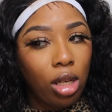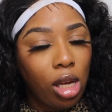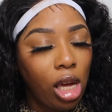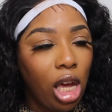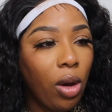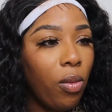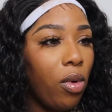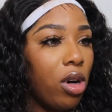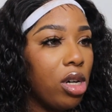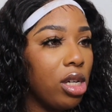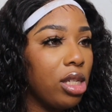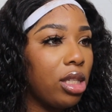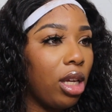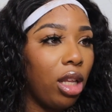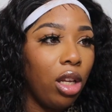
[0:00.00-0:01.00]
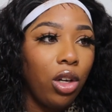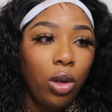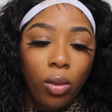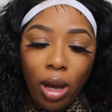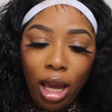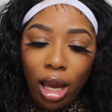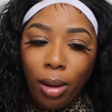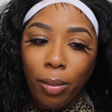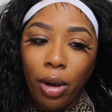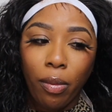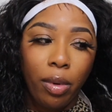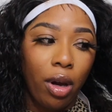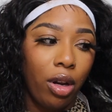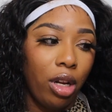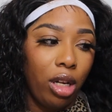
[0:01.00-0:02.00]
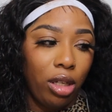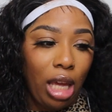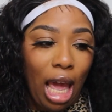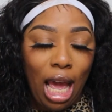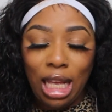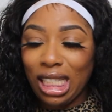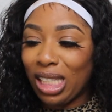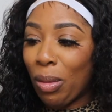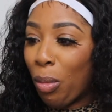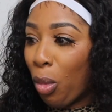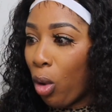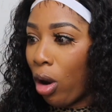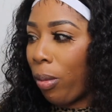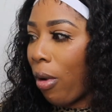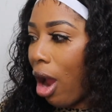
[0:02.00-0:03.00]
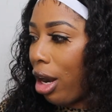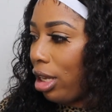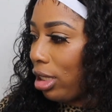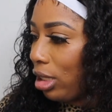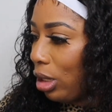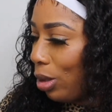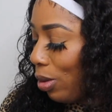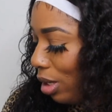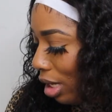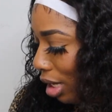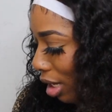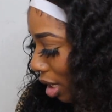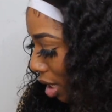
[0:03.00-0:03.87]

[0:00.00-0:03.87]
it was a little wet, but we're gonna add some more products to it.